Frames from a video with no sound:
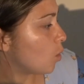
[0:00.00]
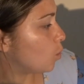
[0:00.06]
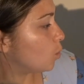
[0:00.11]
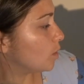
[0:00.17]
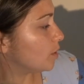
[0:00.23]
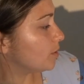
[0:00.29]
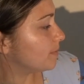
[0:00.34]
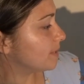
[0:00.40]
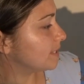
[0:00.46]

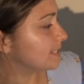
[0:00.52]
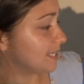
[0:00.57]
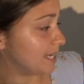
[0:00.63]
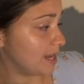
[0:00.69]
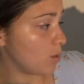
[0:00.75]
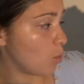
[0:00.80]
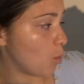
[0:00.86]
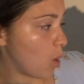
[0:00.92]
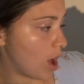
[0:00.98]
Wilbur
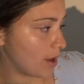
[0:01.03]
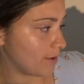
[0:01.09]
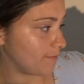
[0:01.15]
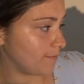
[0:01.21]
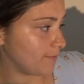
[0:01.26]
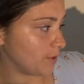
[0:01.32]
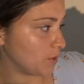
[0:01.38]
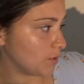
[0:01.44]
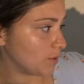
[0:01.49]
didn't want
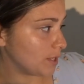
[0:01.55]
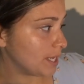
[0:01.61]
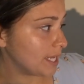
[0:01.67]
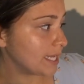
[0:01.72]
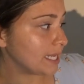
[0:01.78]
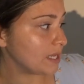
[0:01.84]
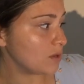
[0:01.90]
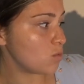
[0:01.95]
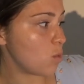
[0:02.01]
food.
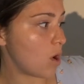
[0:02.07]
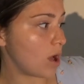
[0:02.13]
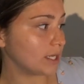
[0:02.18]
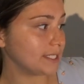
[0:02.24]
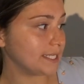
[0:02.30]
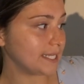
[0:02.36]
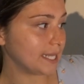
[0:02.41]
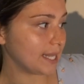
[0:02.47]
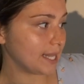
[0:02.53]
He
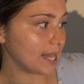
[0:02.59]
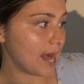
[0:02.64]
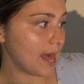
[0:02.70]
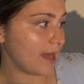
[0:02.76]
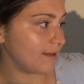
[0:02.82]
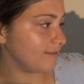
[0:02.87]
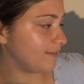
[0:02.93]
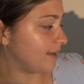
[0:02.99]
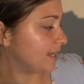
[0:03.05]
wanted
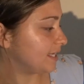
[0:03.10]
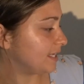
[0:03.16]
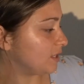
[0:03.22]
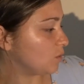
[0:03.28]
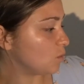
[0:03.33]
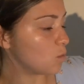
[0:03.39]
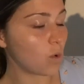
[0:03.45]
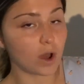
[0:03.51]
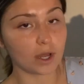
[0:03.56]
love.
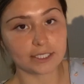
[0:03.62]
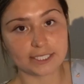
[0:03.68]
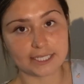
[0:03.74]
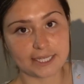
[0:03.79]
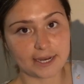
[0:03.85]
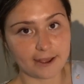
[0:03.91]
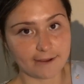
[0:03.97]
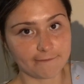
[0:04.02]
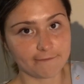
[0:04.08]
He
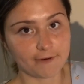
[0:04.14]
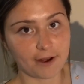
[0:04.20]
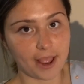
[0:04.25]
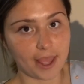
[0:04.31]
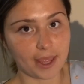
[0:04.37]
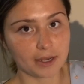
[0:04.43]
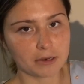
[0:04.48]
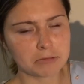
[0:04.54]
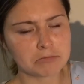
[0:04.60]
wanted a
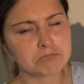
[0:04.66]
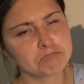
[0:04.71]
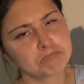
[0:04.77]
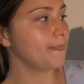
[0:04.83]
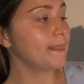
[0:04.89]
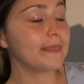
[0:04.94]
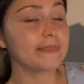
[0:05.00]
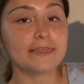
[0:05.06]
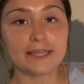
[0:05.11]
friend.
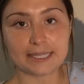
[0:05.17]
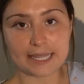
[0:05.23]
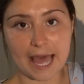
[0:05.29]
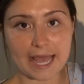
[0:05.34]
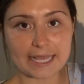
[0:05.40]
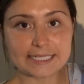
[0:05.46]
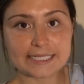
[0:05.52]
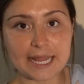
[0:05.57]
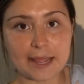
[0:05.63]
The
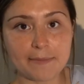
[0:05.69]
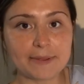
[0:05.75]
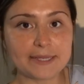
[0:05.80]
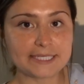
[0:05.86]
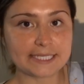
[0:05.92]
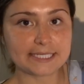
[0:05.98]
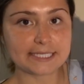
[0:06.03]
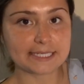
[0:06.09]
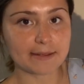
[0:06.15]
last step is
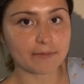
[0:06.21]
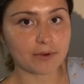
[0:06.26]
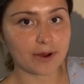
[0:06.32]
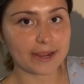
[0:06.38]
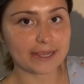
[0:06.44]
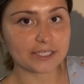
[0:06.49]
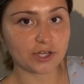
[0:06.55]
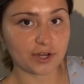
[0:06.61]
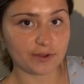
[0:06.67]
to
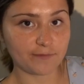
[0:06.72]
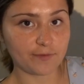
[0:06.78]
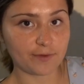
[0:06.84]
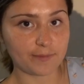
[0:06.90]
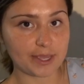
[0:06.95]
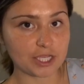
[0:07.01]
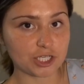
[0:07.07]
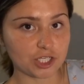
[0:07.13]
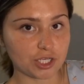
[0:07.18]
summarize your
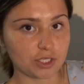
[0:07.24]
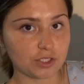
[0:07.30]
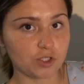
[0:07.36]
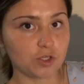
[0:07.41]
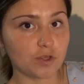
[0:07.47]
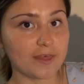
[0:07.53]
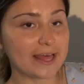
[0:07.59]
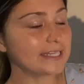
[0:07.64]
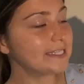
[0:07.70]
information.
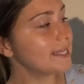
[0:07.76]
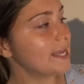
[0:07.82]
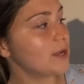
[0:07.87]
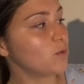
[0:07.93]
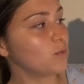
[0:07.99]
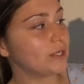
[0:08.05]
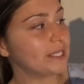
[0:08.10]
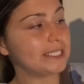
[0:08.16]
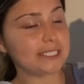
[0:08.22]
So that's
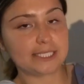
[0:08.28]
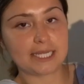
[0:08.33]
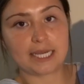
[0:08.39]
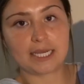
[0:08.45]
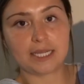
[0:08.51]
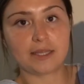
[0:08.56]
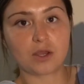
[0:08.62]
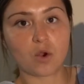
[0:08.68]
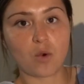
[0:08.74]
like
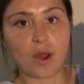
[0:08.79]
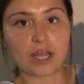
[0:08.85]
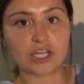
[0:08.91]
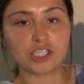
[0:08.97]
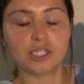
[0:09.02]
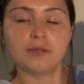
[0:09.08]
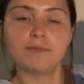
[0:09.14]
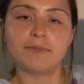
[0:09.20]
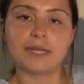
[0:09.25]
restating the
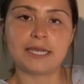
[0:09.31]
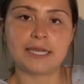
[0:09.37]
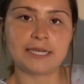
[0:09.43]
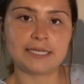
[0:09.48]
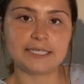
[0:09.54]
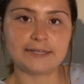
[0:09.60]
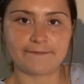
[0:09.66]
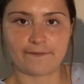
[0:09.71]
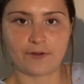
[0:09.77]
question, but in
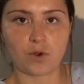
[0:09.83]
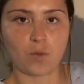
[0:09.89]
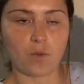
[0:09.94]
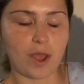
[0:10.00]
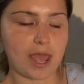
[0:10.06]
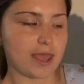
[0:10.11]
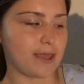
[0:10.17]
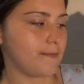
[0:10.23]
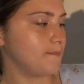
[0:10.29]
a different
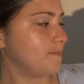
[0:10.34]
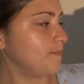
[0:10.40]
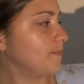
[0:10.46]
way.